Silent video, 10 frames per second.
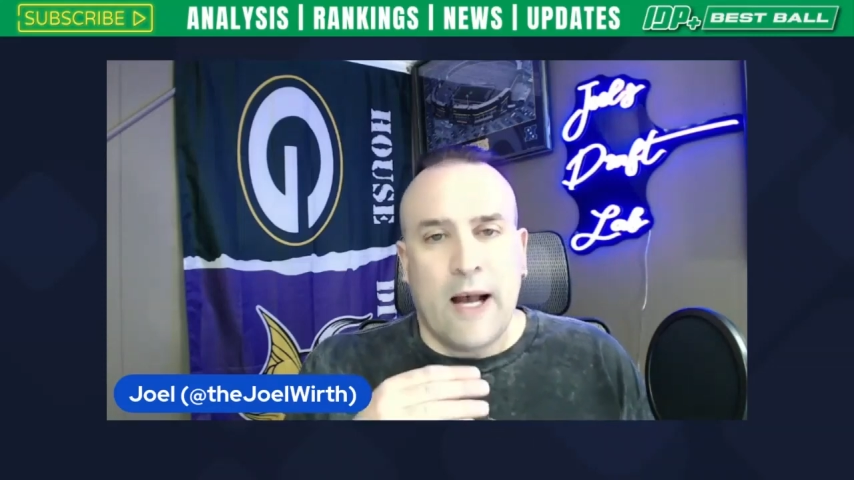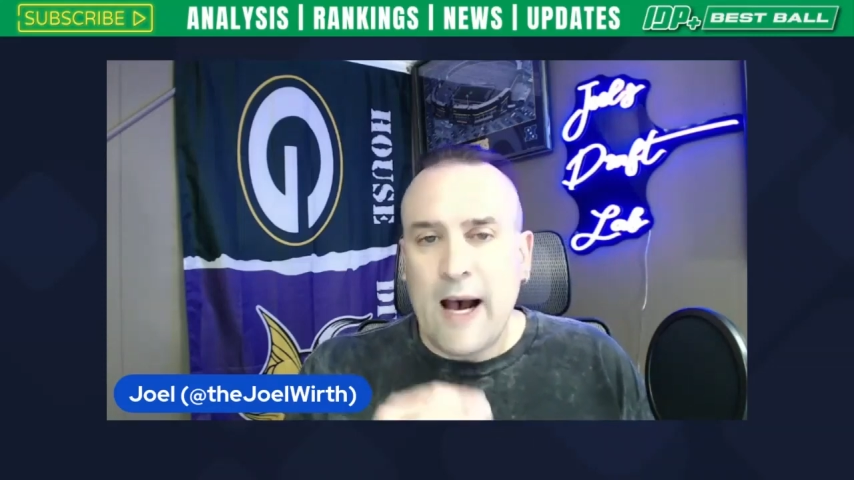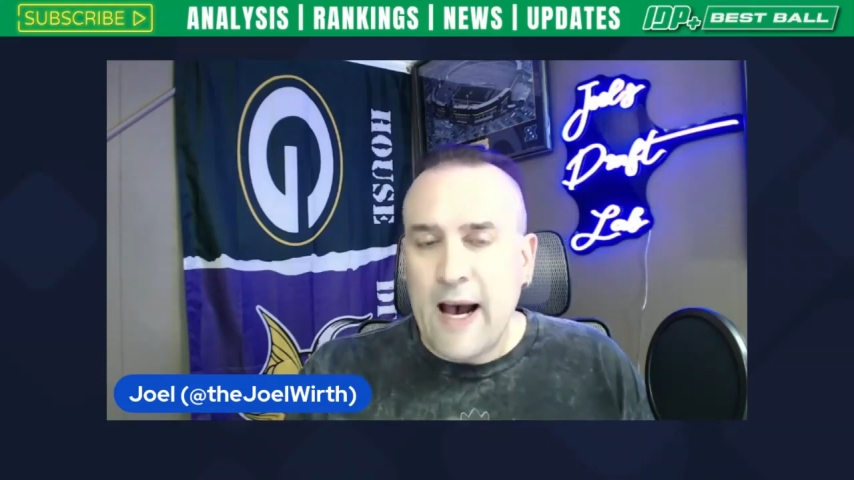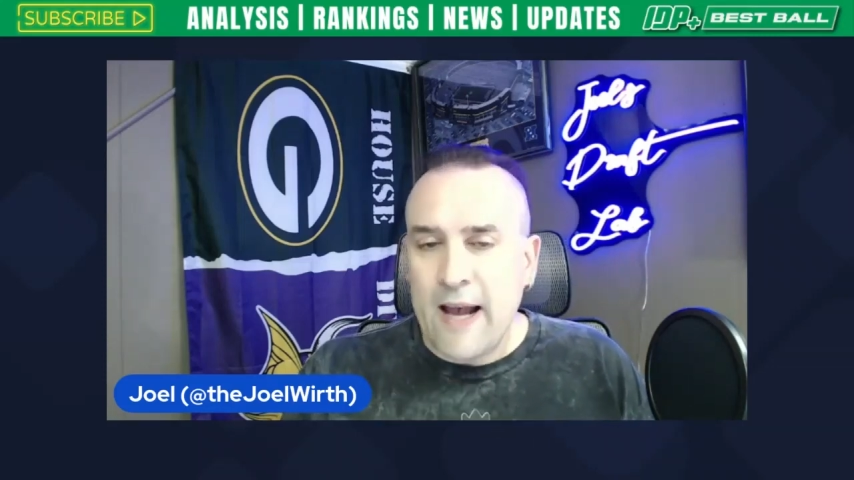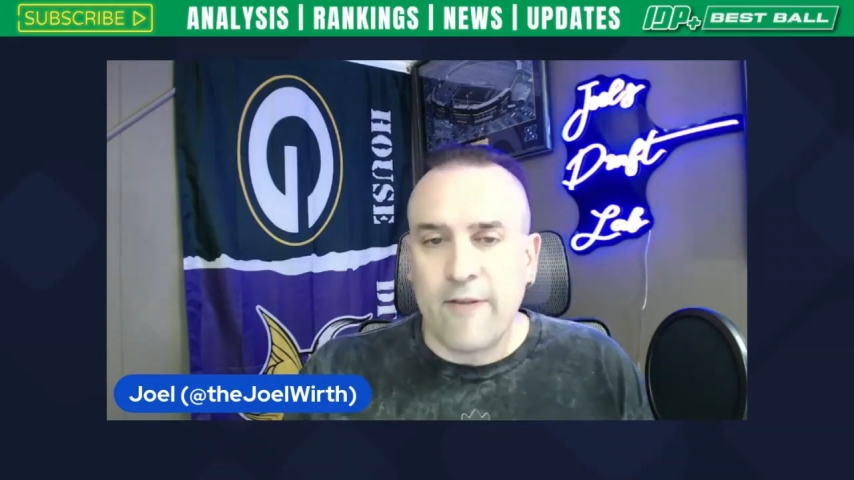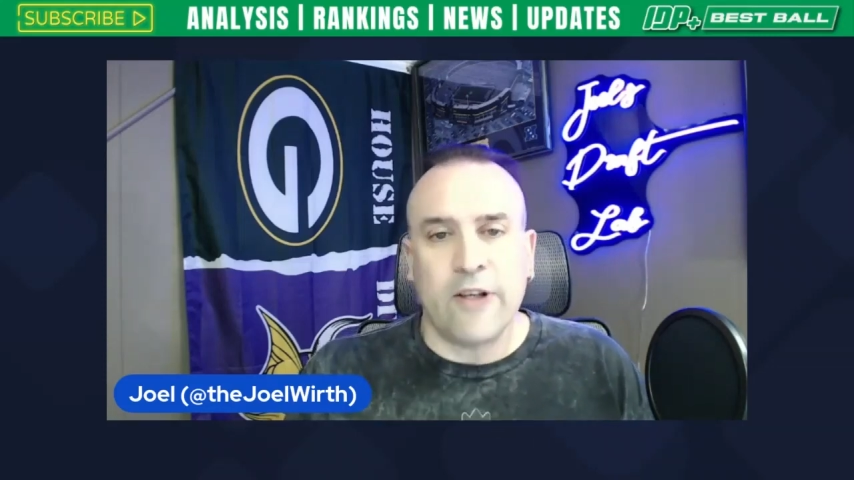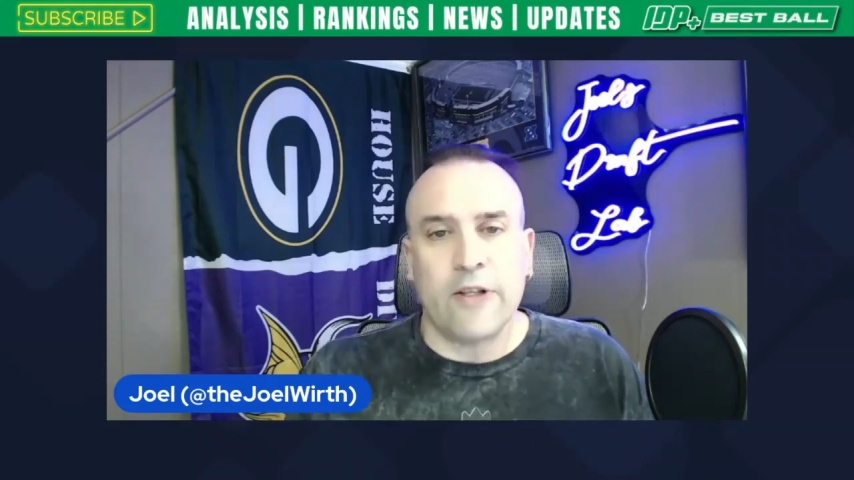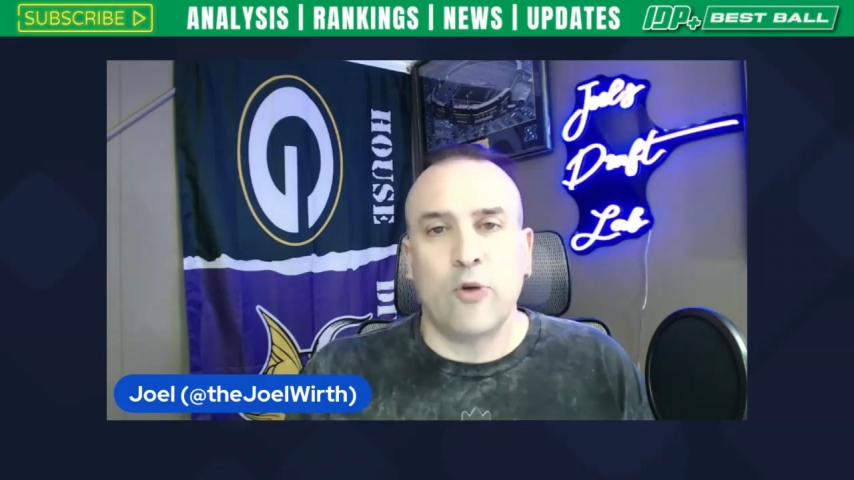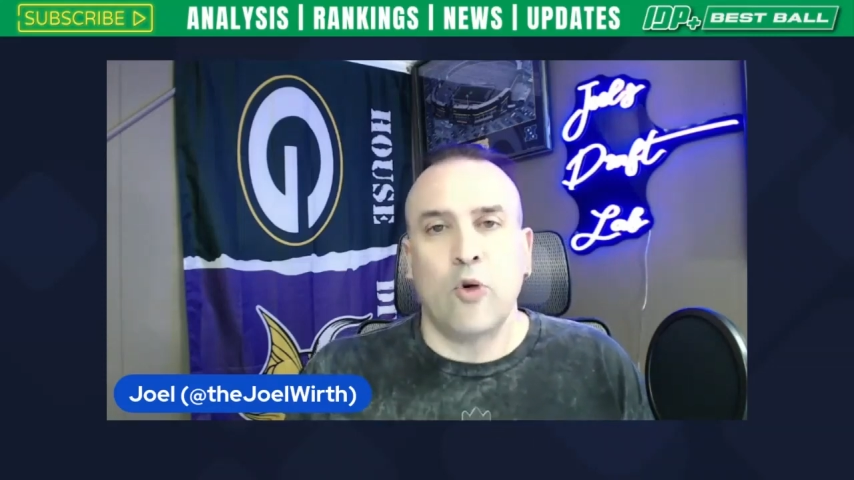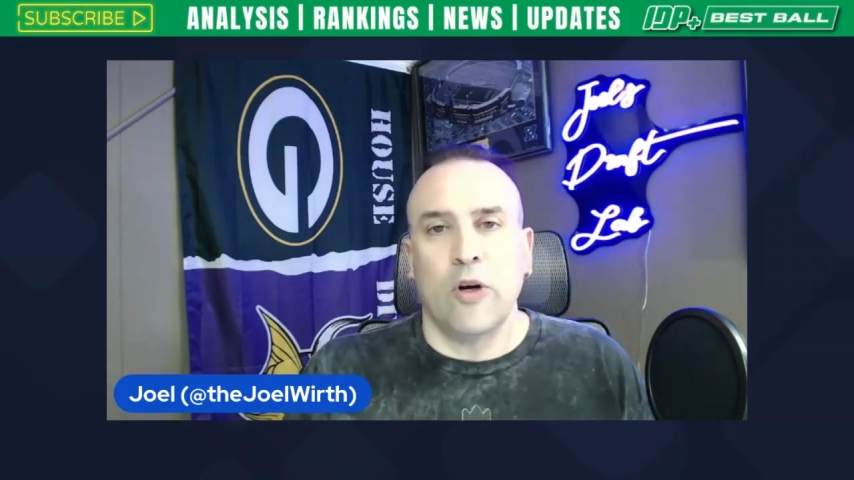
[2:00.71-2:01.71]

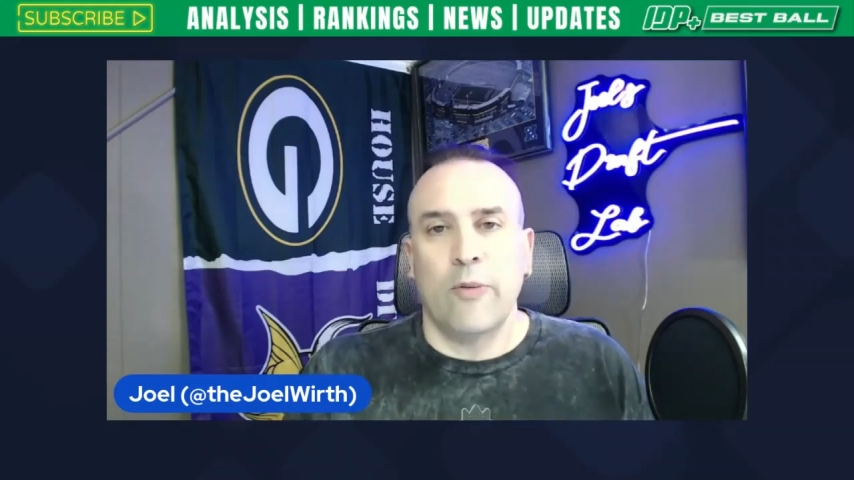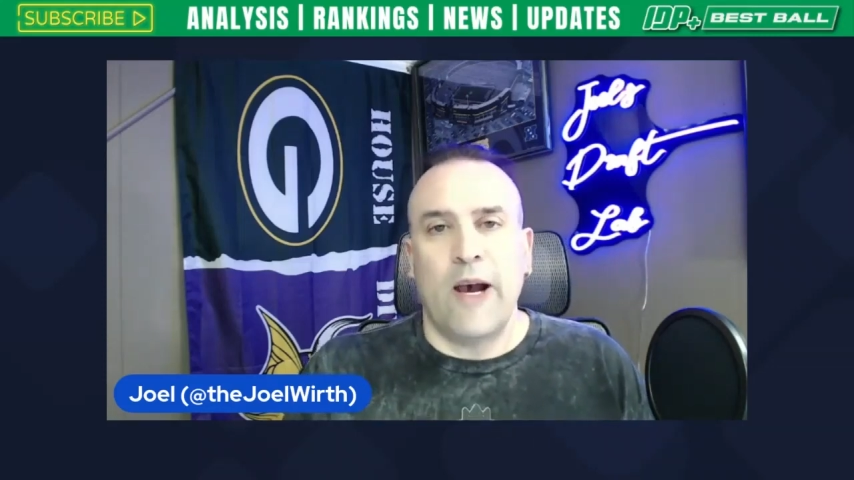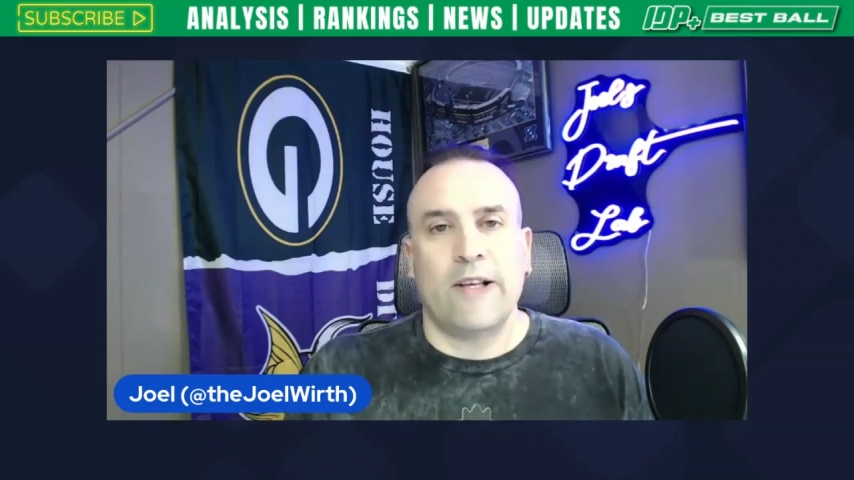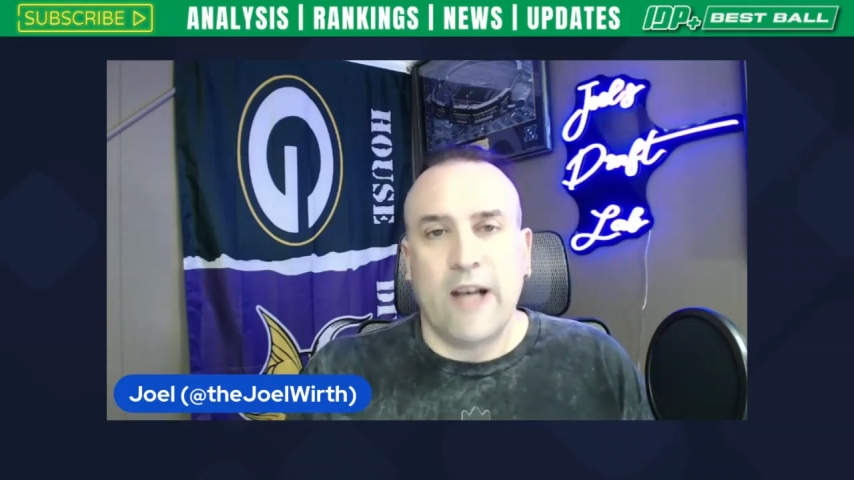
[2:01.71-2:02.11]
high-value quarterbacks,